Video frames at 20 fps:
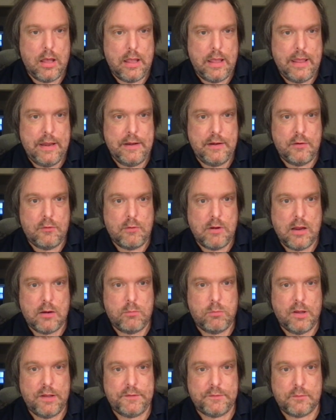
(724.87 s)
in and around
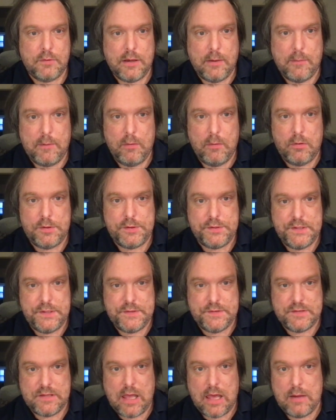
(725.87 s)
white screen. I mean,
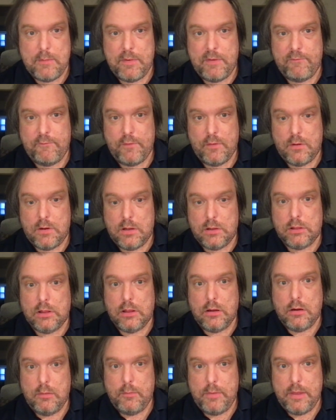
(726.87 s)
she's got to be feeling a
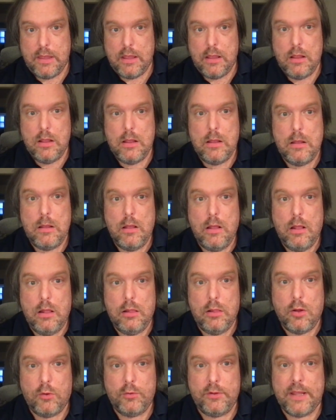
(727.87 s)
little bit
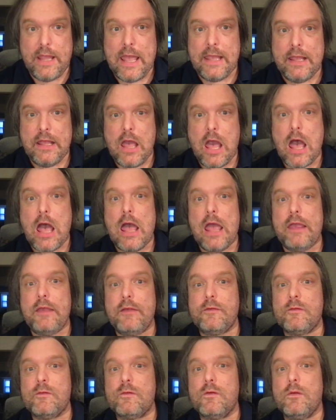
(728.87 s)
lonely. Hey
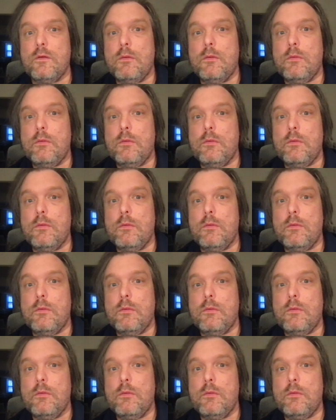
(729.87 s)
guys,